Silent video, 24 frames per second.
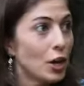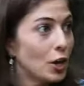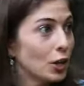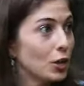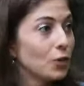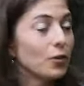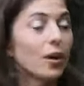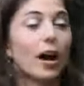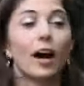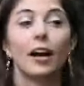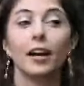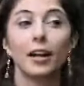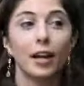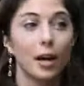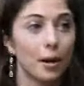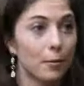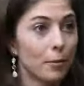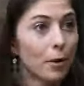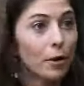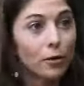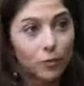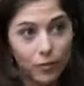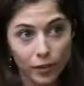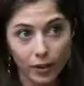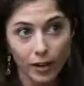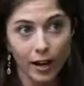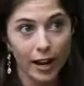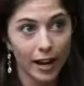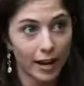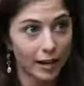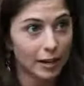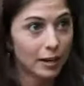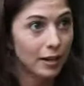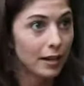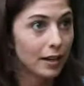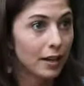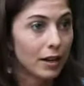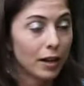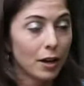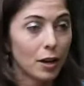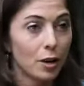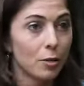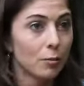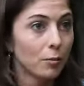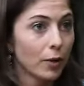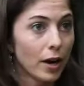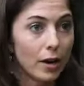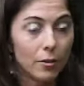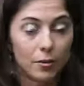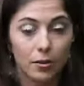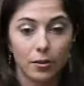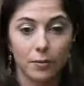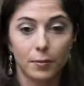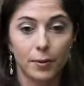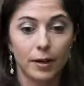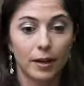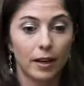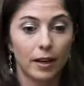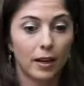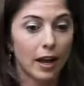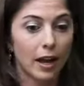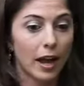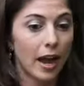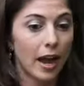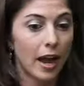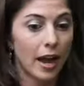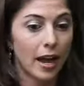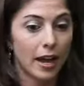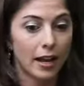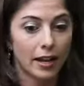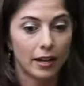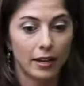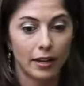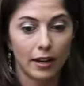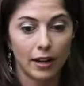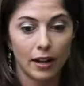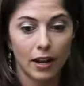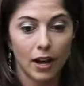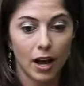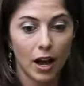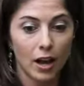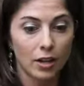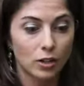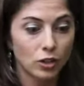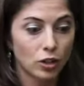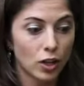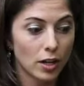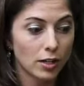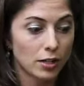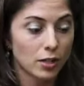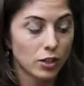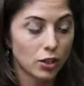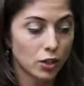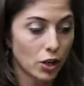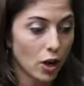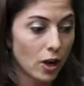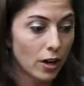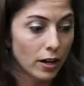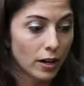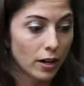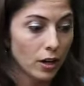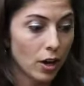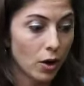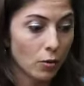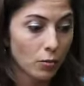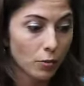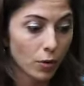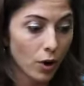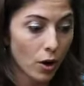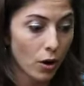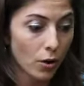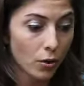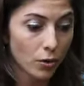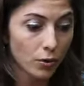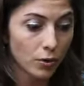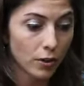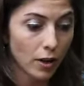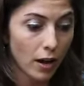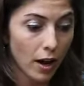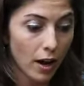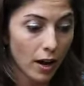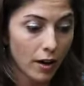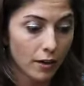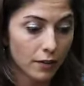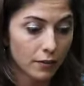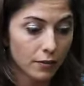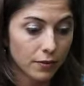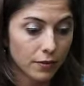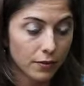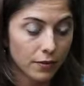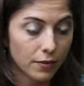you gotta come over and pray with me, and just started a road of